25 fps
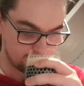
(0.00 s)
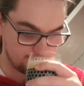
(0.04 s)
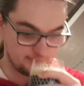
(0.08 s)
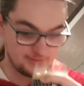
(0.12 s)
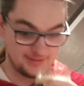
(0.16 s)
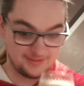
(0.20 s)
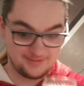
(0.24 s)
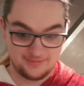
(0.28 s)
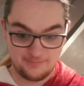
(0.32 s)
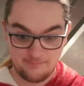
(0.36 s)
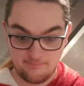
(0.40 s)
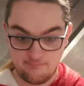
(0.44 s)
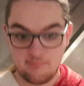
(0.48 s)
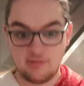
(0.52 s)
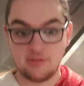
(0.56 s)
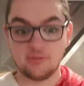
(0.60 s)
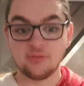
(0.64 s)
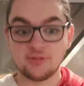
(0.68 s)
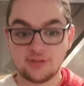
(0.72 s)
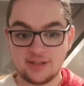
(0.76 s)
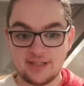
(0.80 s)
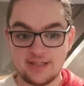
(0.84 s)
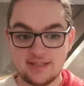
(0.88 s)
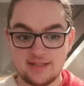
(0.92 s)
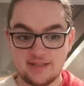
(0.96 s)
Nice
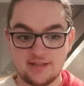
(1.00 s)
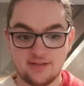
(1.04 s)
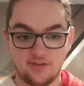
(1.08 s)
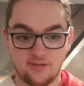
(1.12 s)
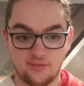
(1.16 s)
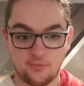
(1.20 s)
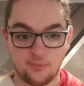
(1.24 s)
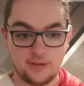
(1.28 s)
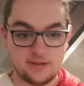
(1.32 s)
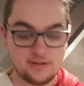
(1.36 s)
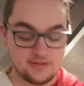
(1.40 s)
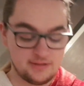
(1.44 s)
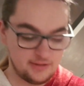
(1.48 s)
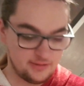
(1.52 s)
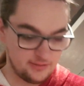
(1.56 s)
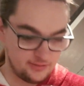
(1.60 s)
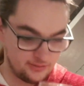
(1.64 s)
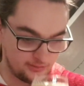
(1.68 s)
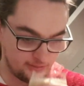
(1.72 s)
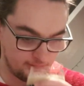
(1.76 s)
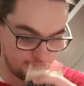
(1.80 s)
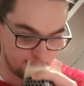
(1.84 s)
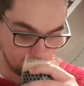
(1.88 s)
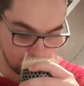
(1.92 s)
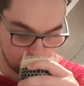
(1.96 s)
milky
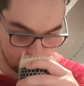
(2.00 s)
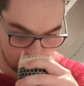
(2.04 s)
sweetness.